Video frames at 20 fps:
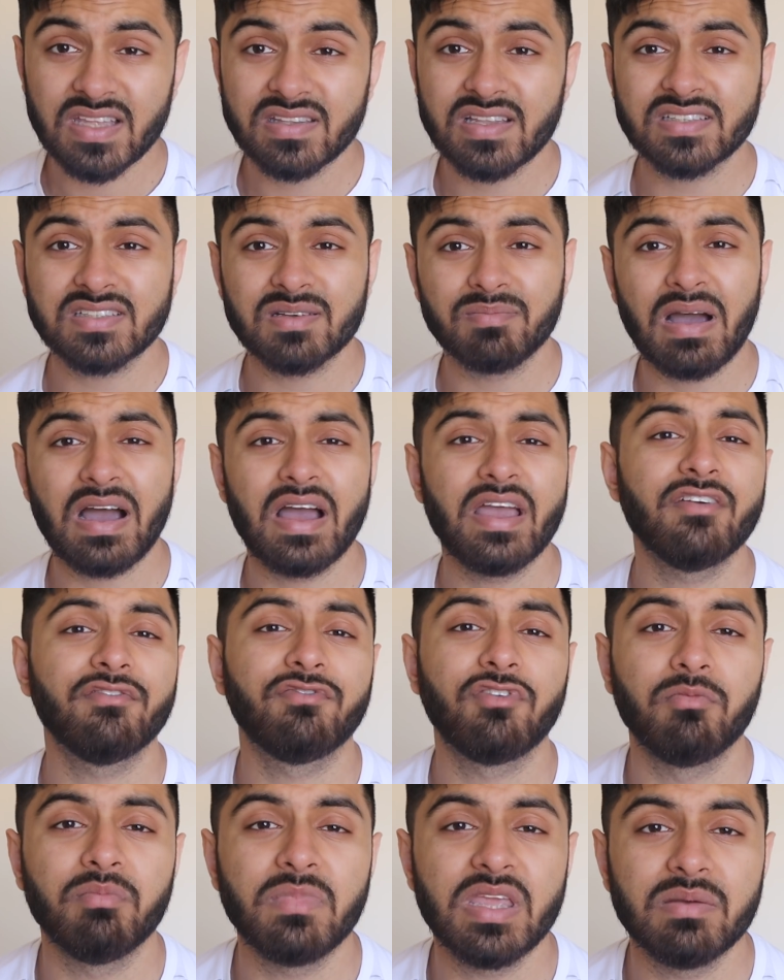that's about it
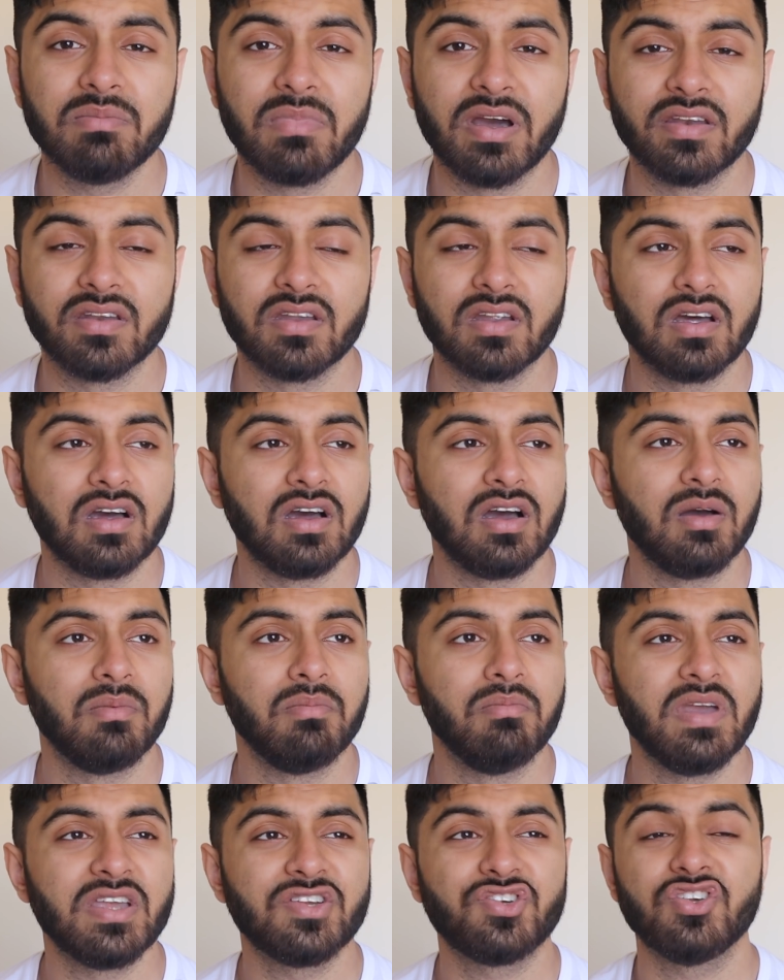for me, man.
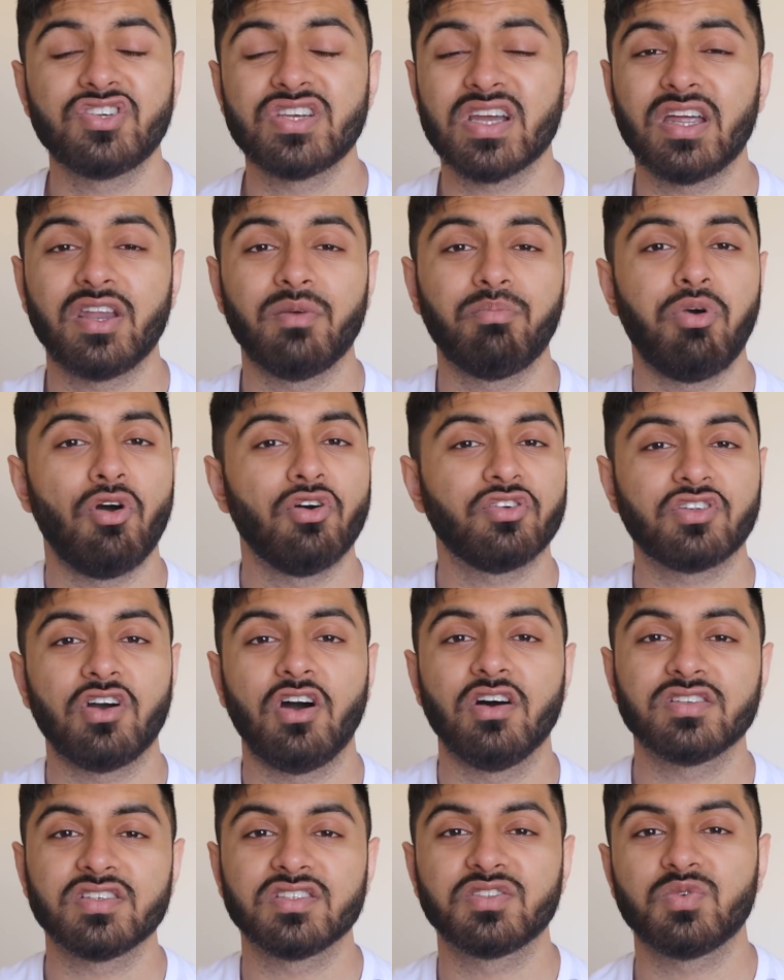Make sure you check out the
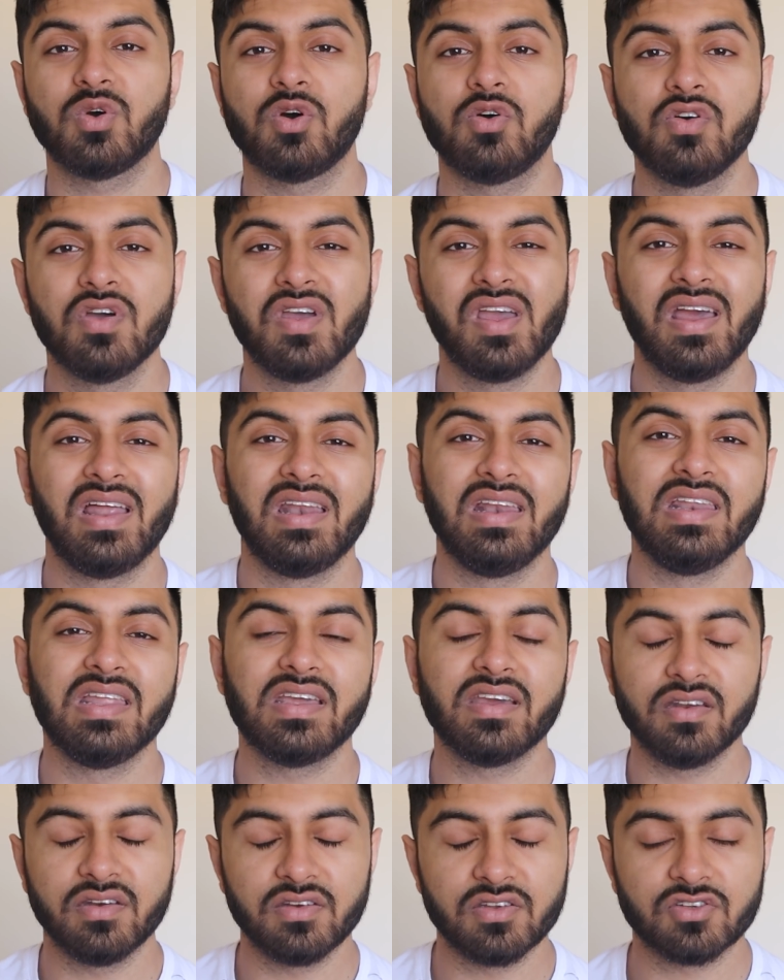podcast as well.
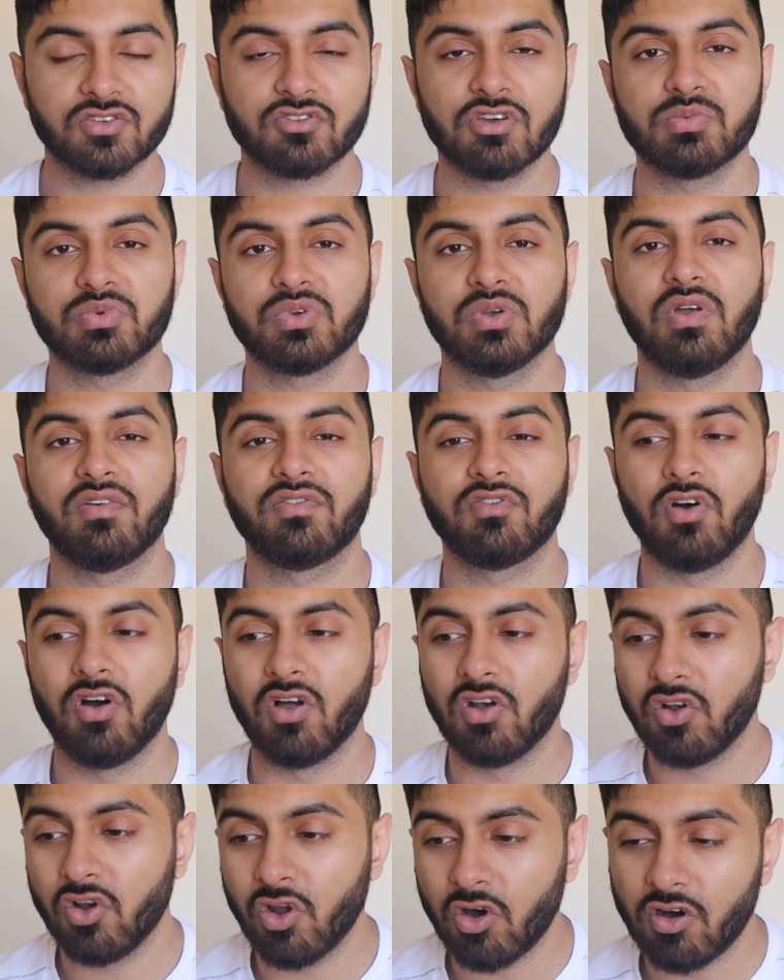Link in the description. I've
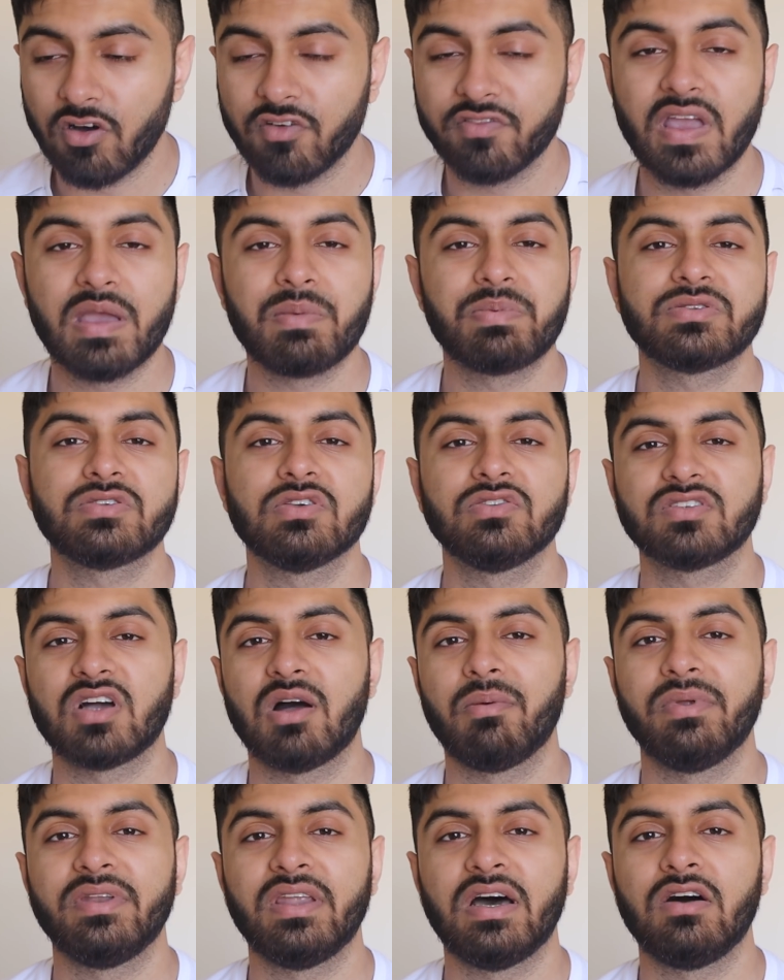got a lot of episodes
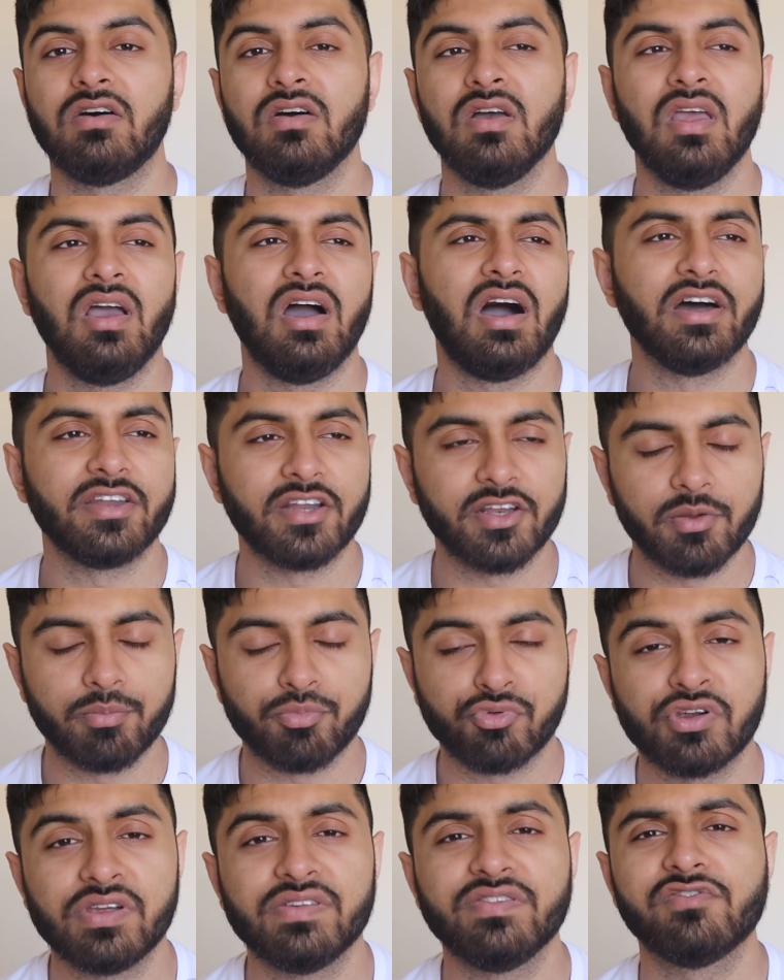coming out. I've done the
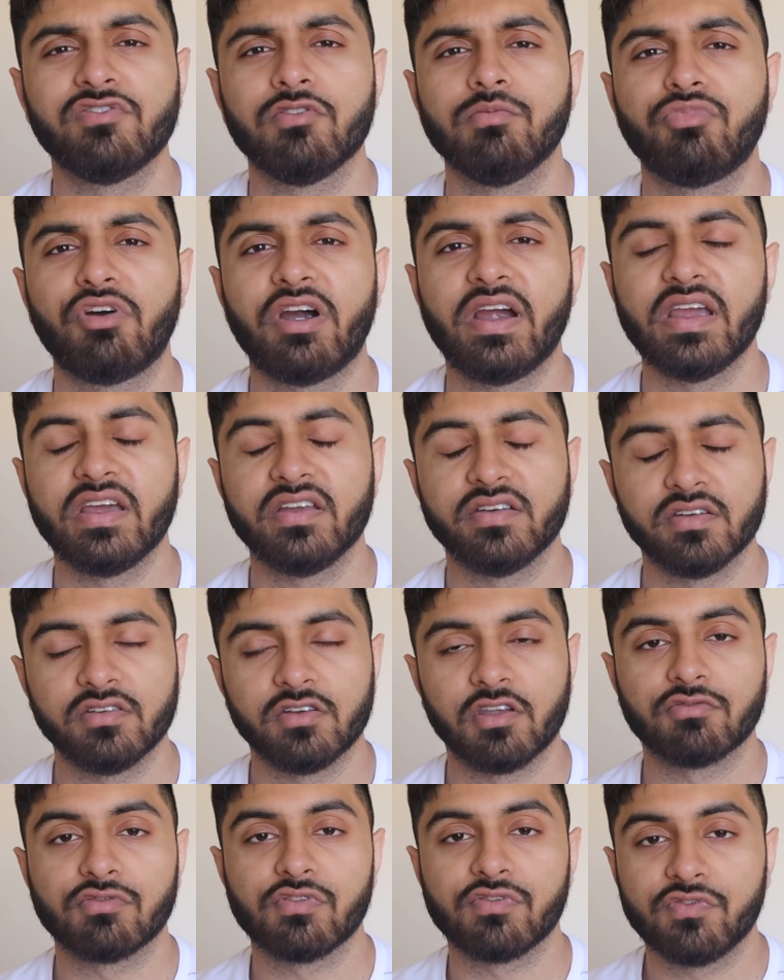preview for Brighton.
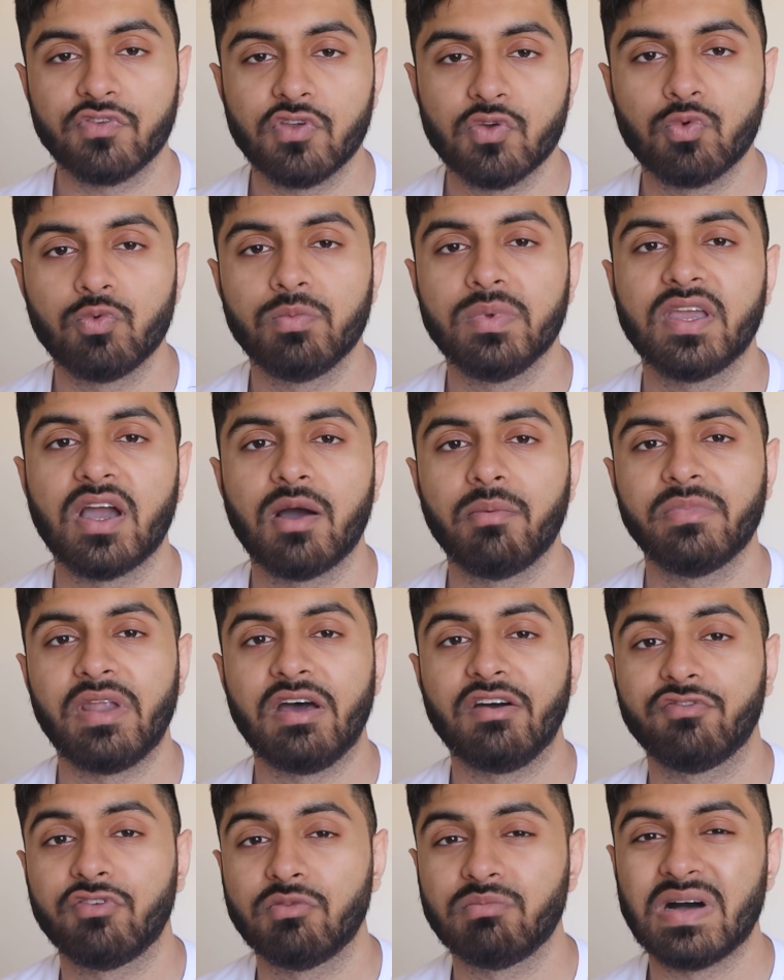The review will be coming
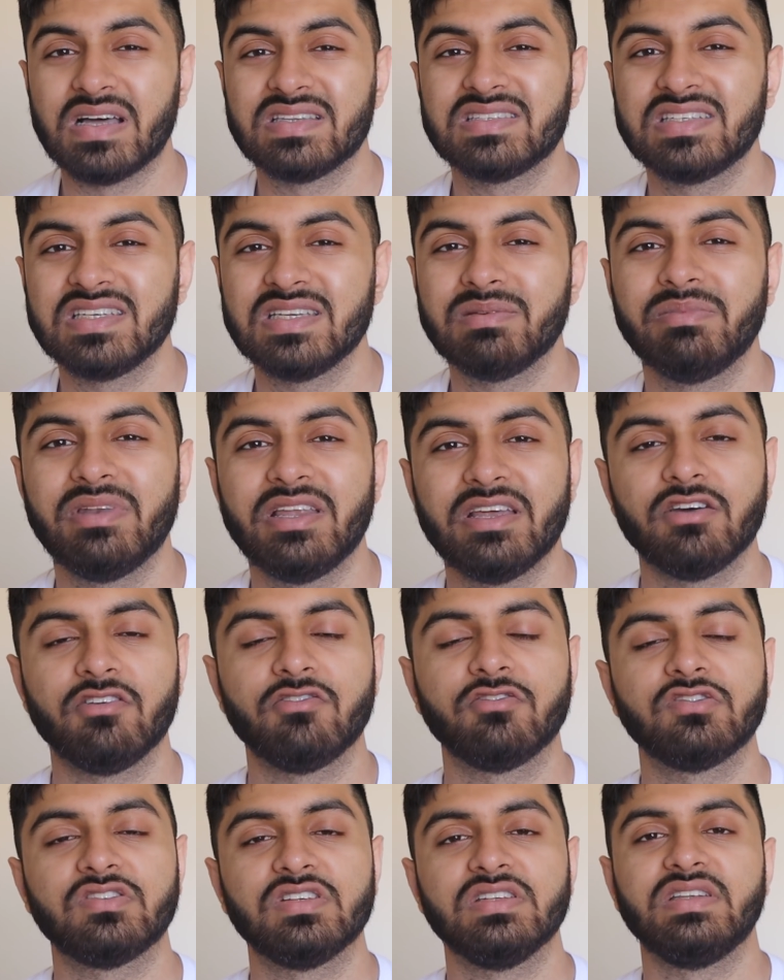out for my team later
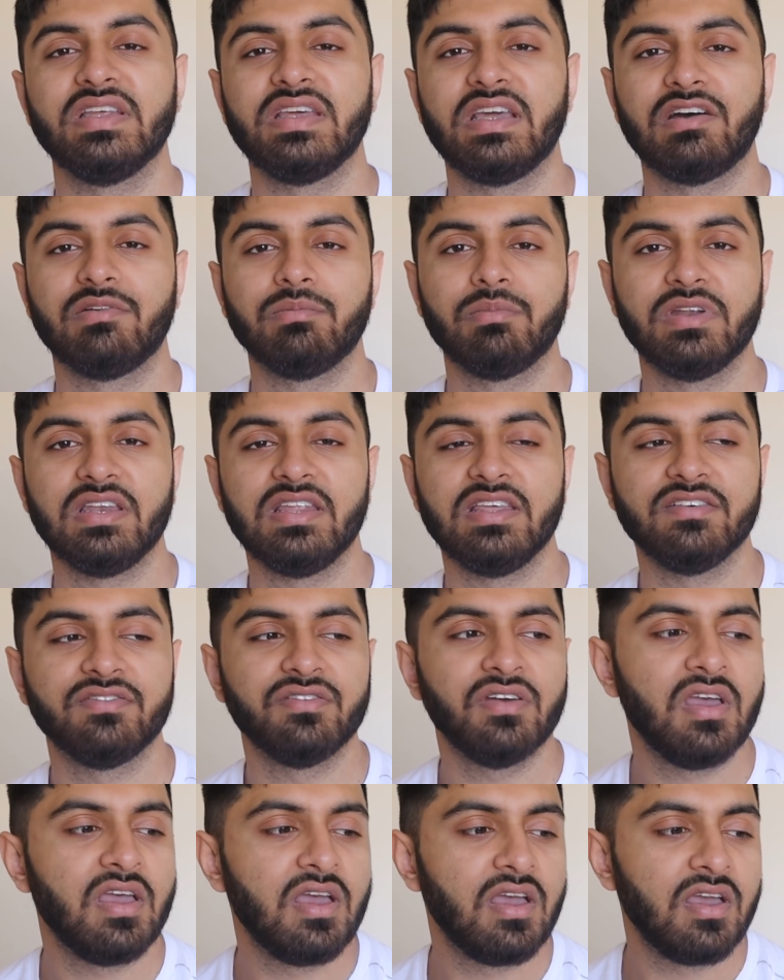on today, I believe.